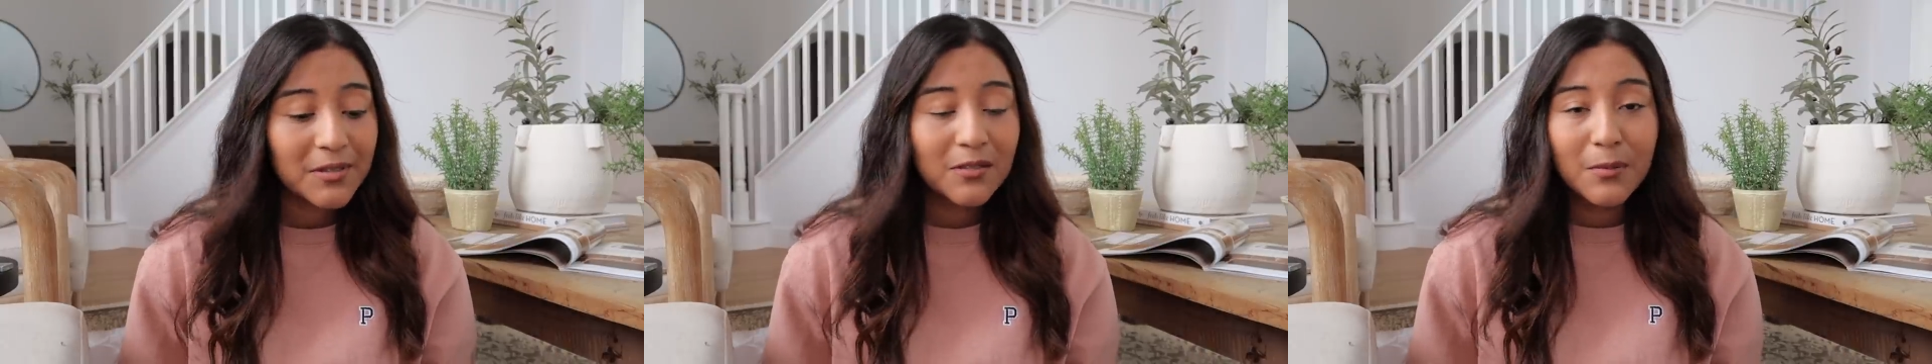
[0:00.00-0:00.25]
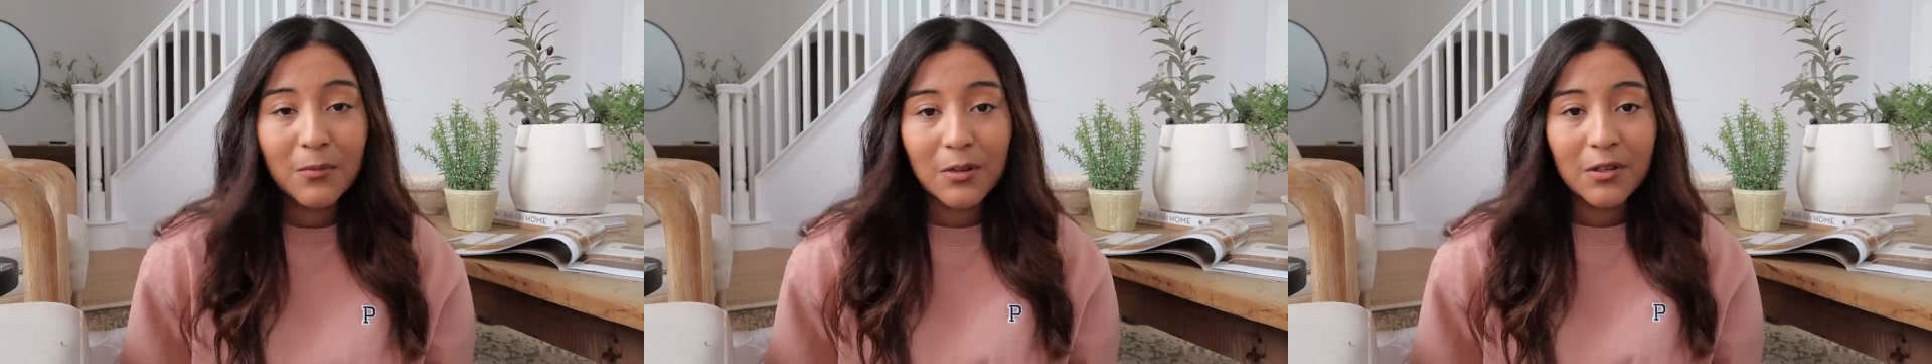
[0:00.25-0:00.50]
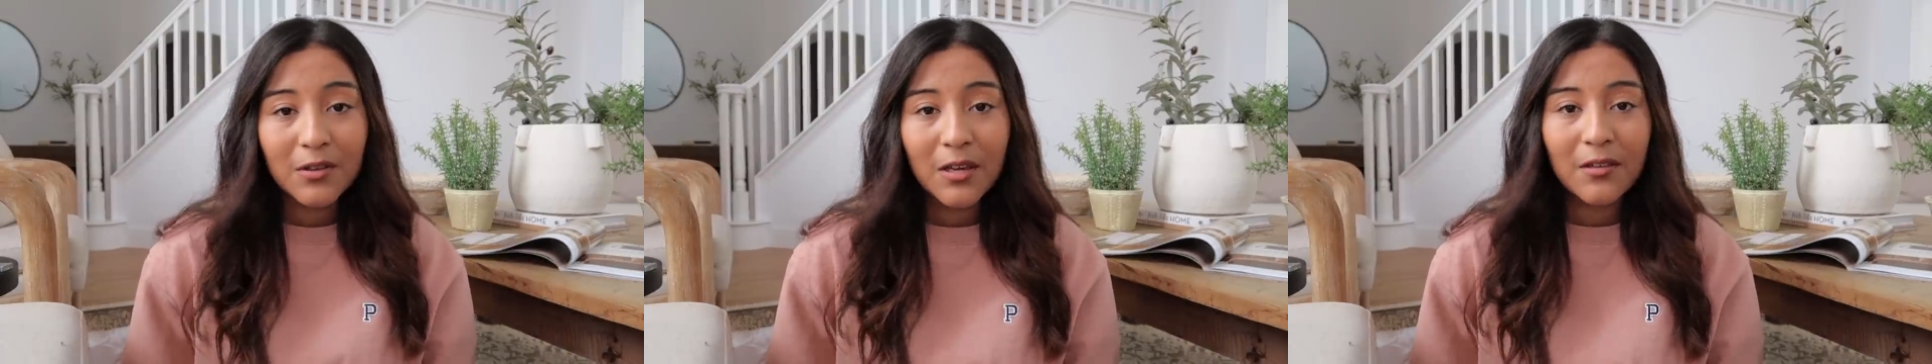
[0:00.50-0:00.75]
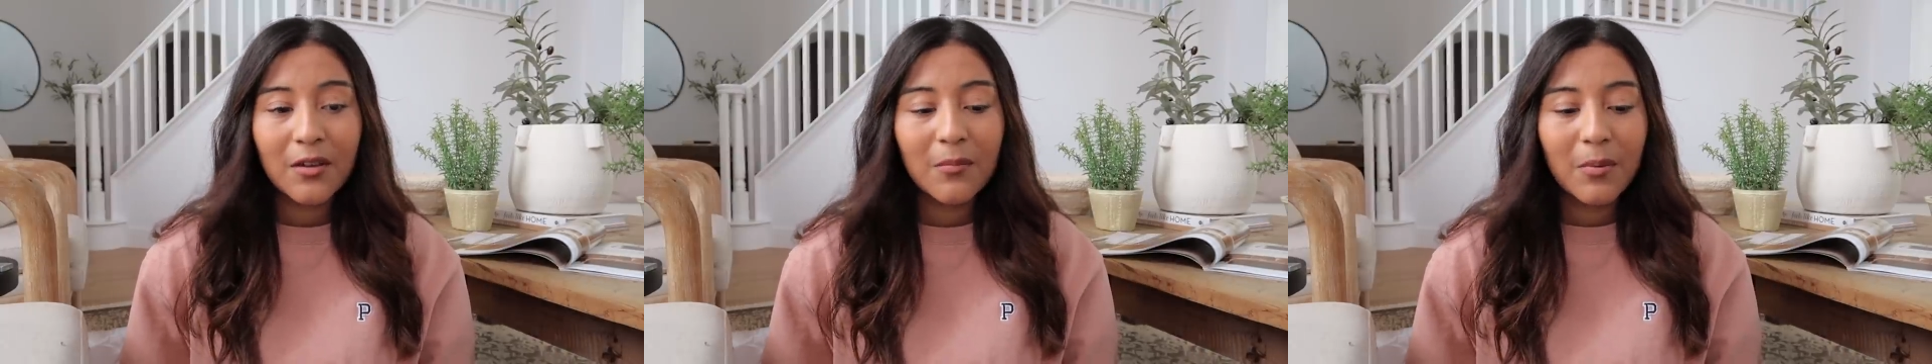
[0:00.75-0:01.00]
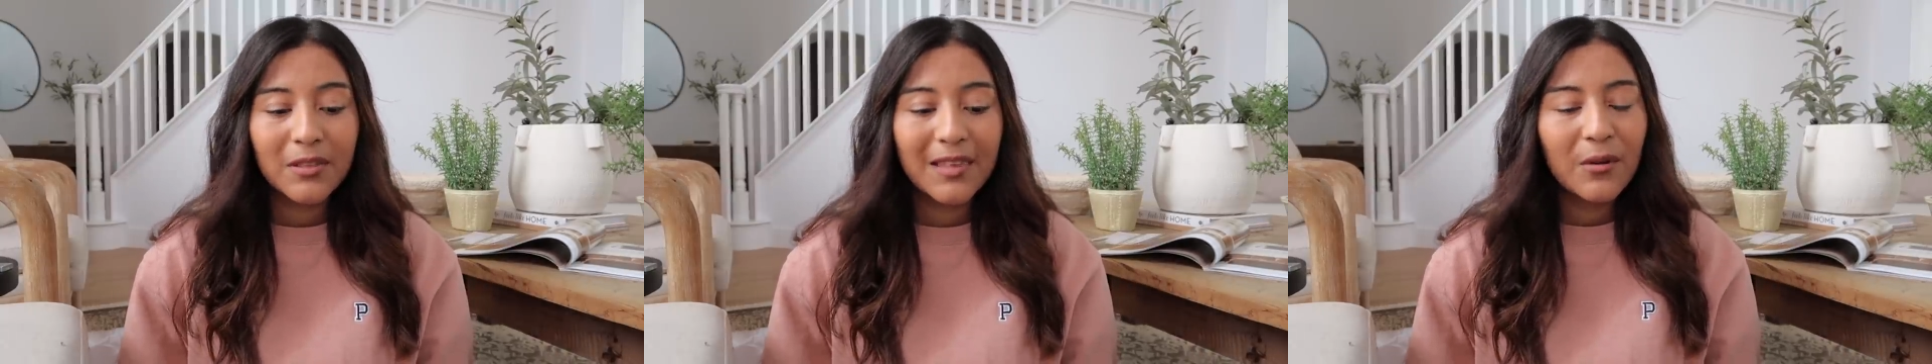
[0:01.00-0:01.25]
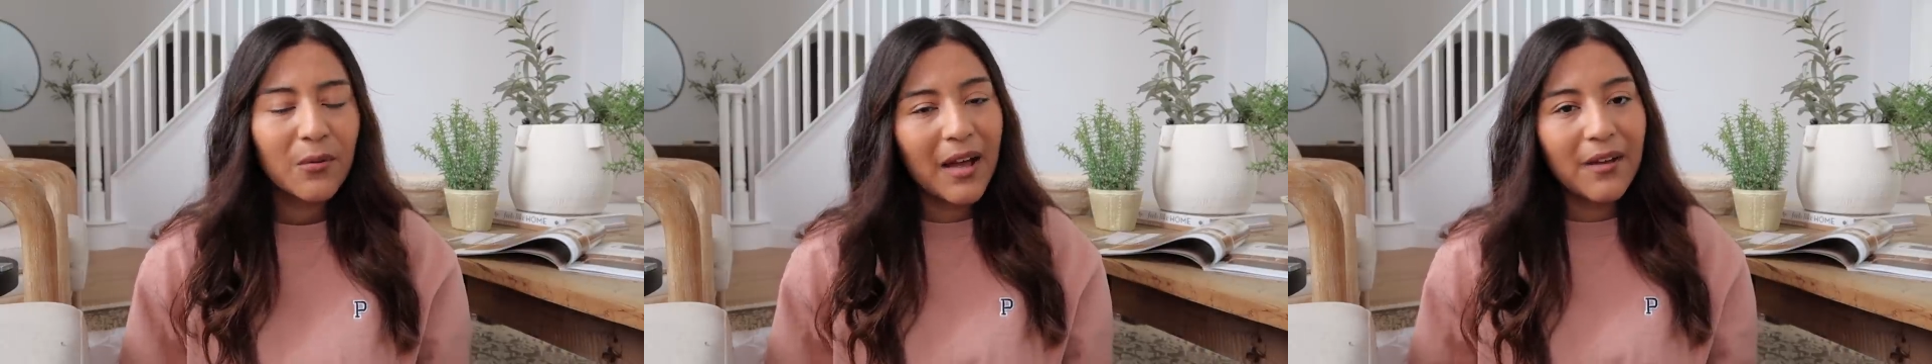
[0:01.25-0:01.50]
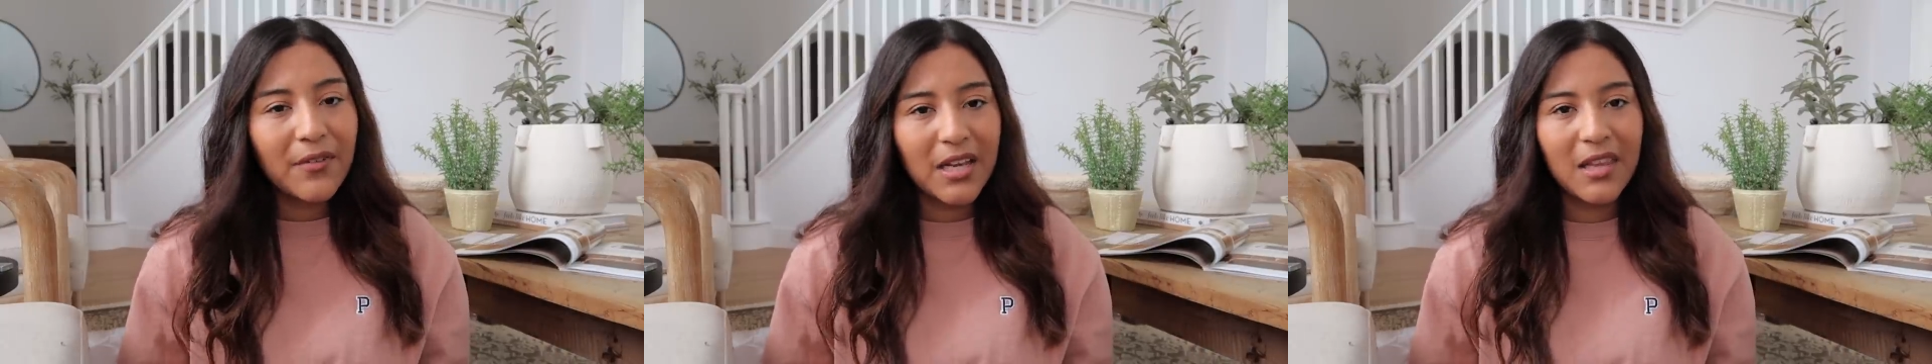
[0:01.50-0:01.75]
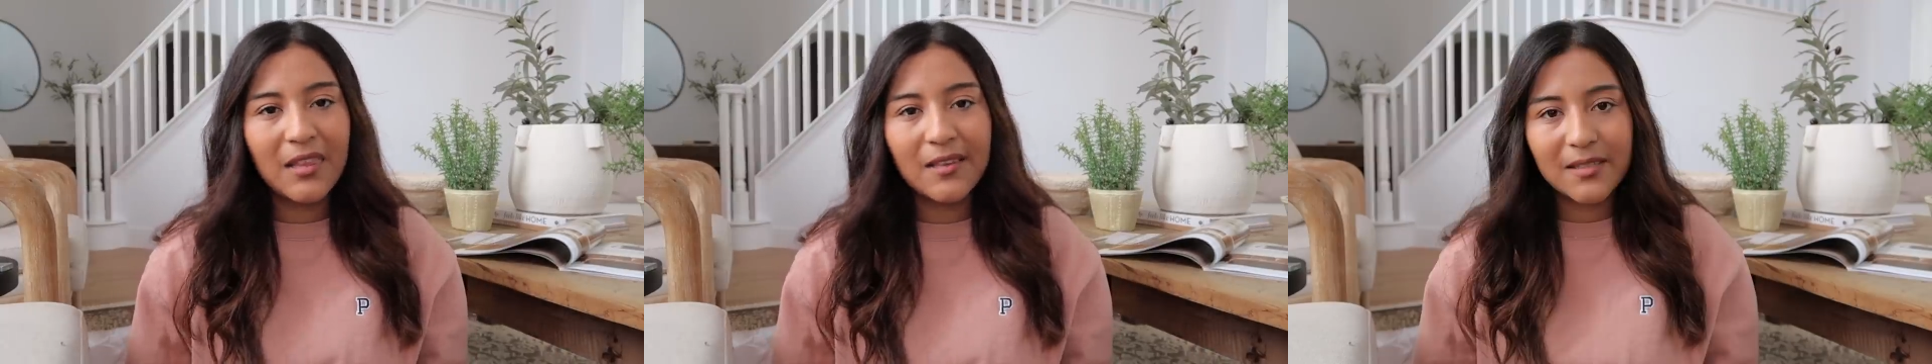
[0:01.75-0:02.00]
it could be one or the other, but they don't have
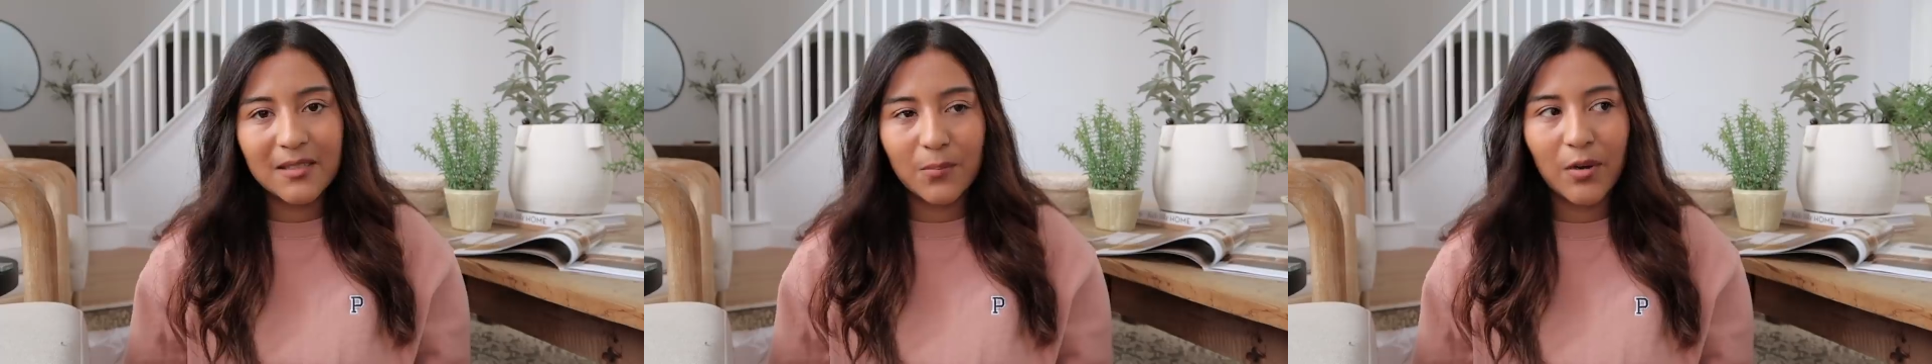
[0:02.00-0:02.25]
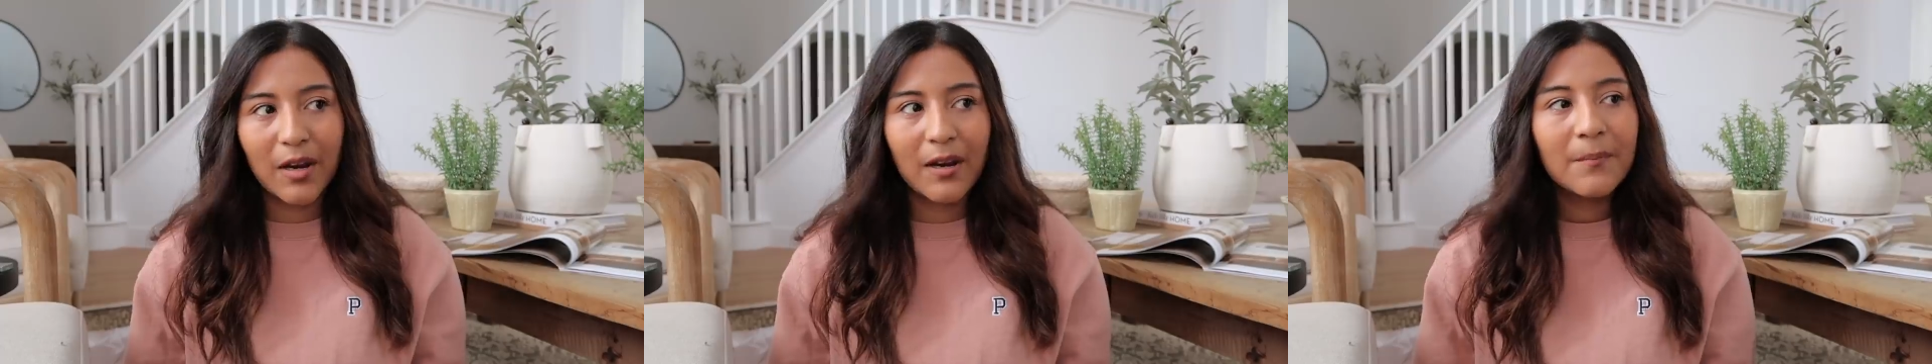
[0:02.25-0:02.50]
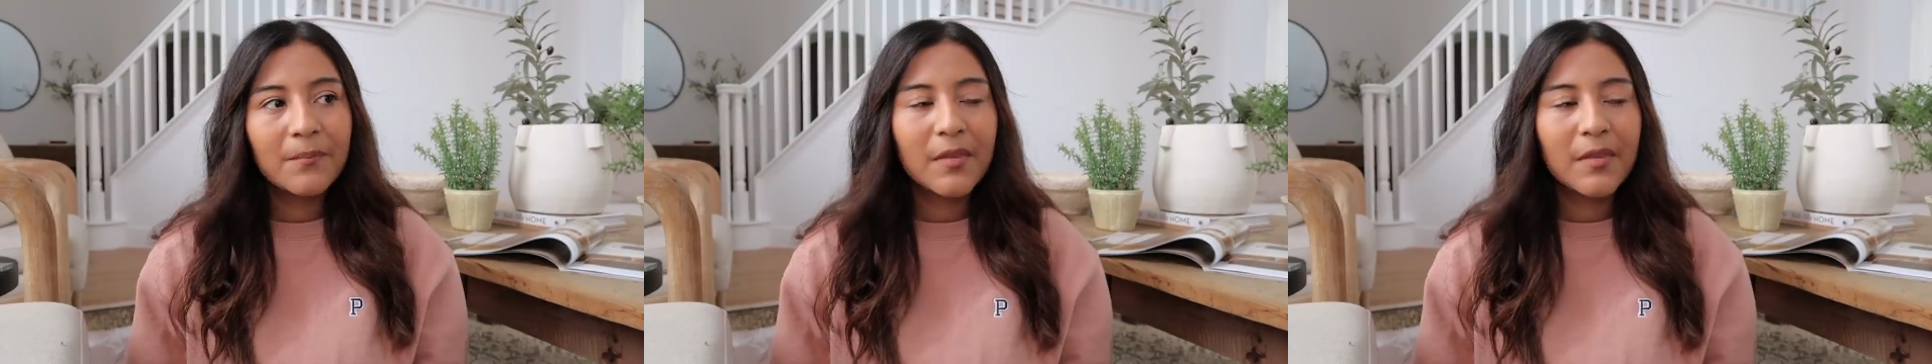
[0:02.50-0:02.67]
anything spring.